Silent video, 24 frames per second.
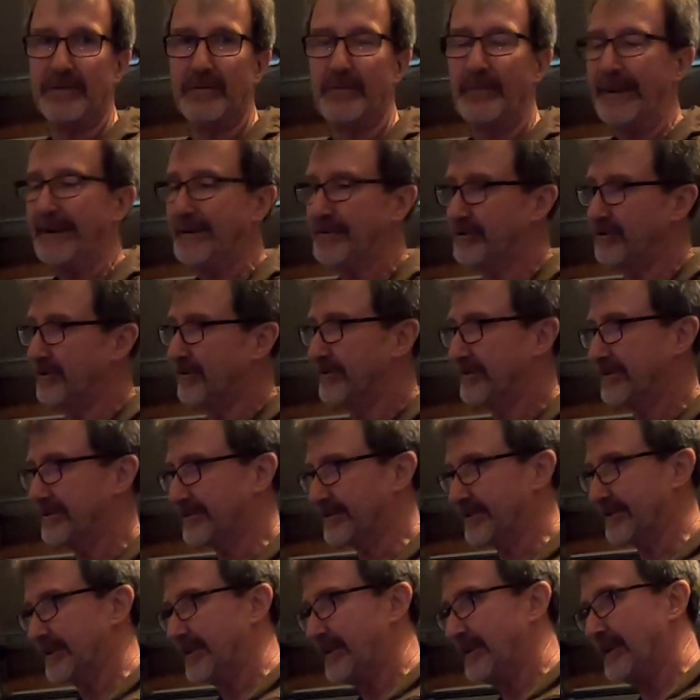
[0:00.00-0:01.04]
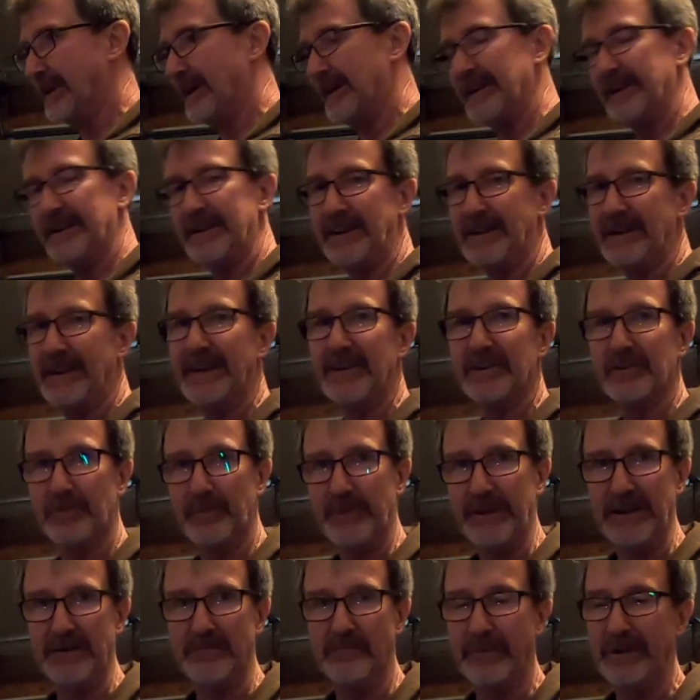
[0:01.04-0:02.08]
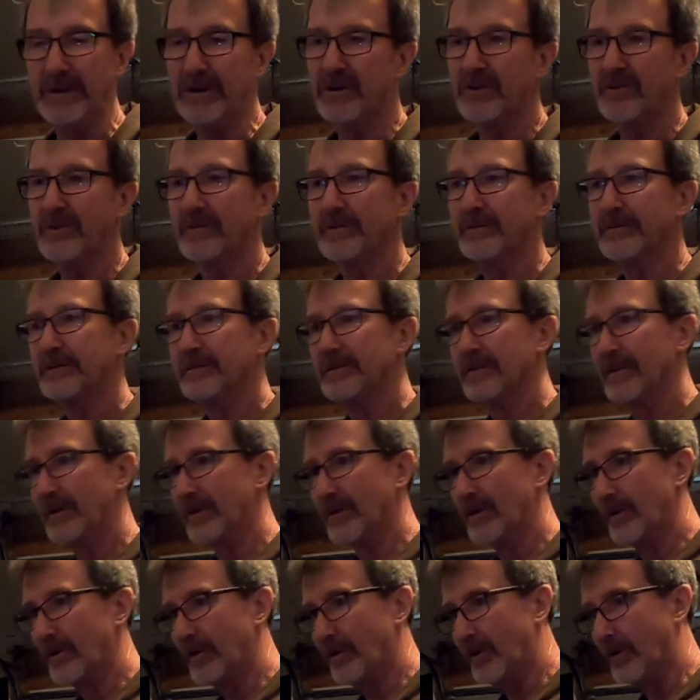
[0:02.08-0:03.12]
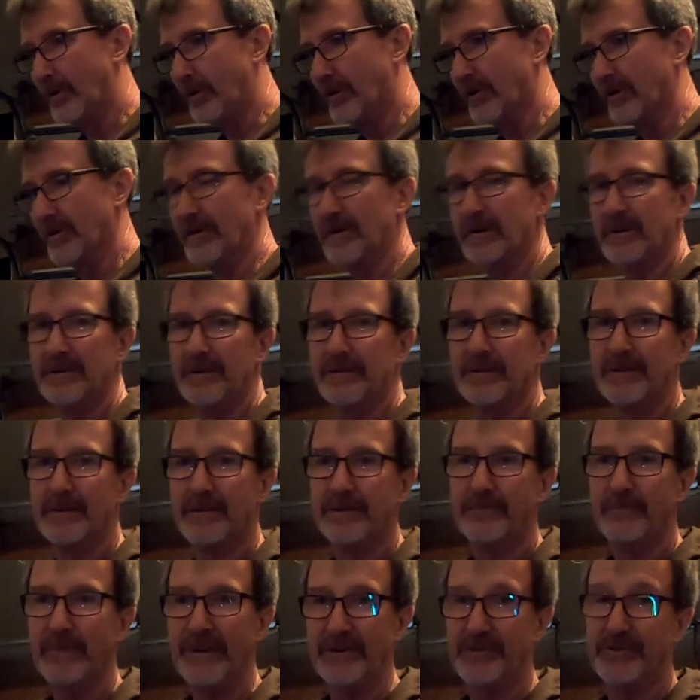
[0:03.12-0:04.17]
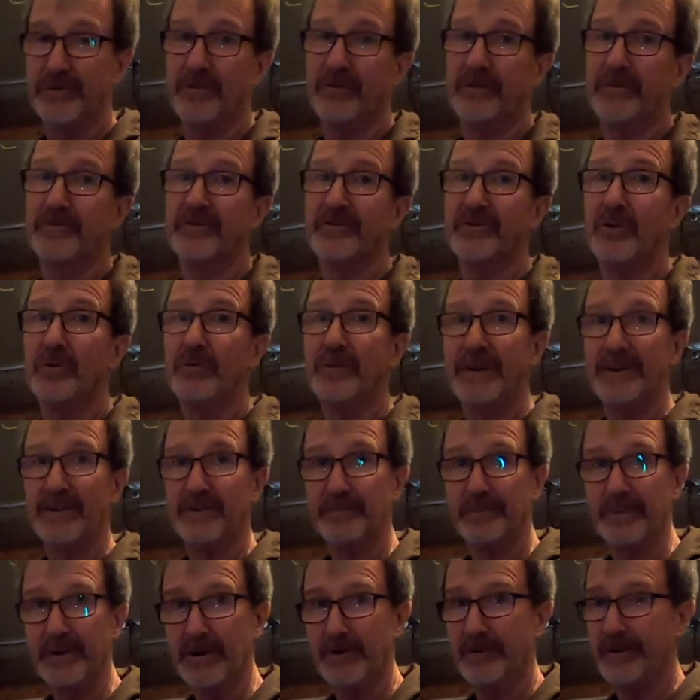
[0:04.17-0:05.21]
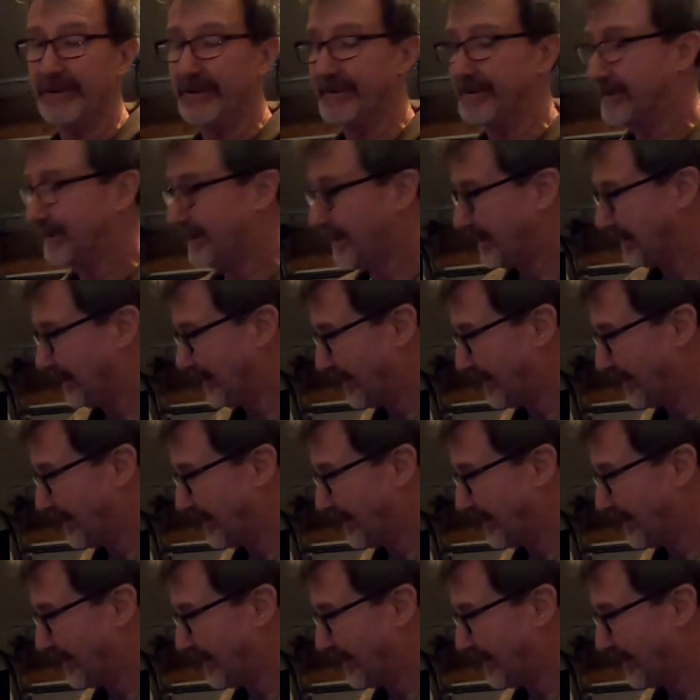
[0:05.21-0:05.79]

Make sure there's not any nests being built or make sure there's no nest period.